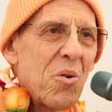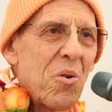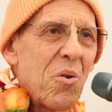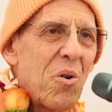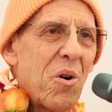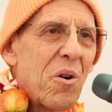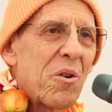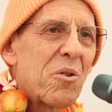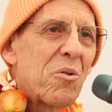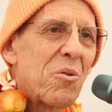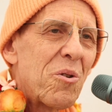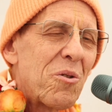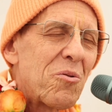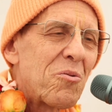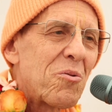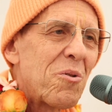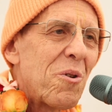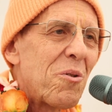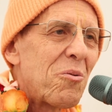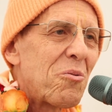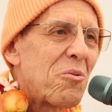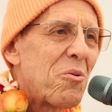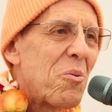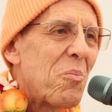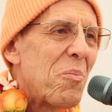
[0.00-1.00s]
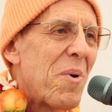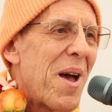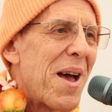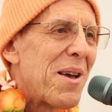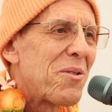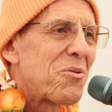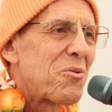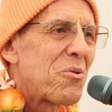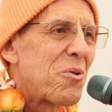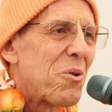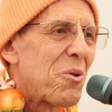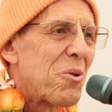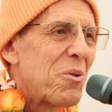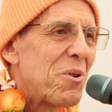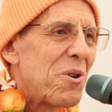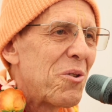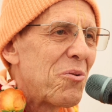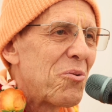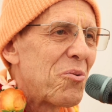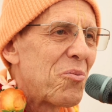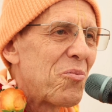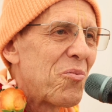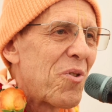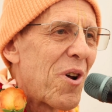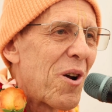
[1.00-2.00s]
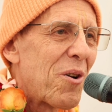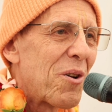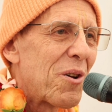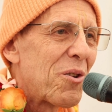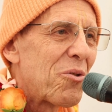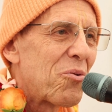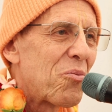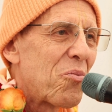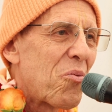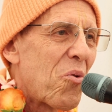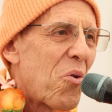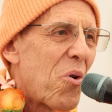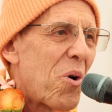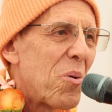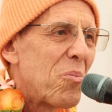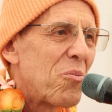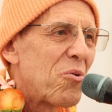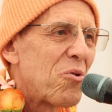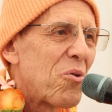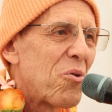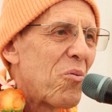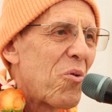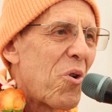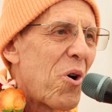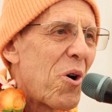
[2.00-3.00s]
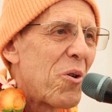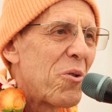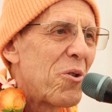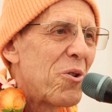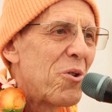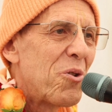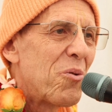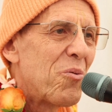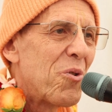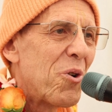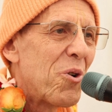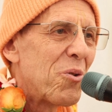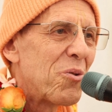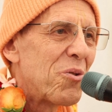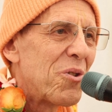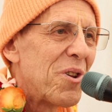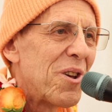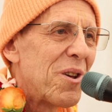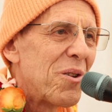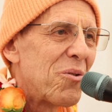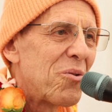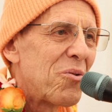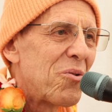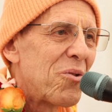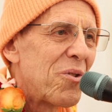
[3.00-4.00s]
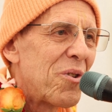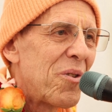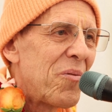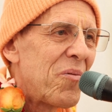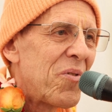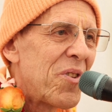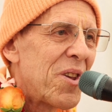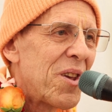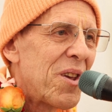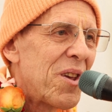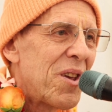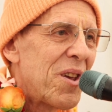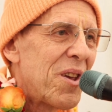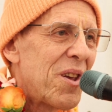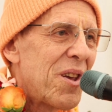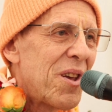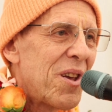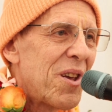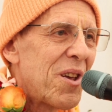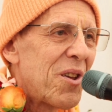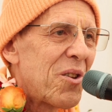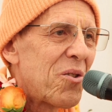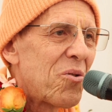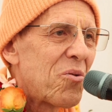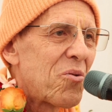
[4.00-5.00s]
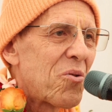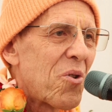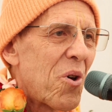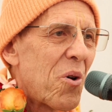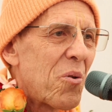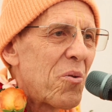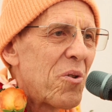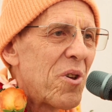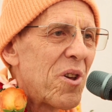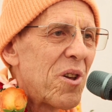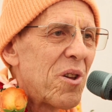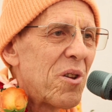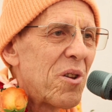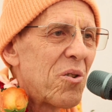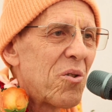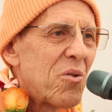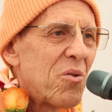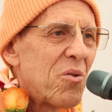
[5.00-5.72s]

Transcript: or Krishna is the master in his various forms of all the devotees. So the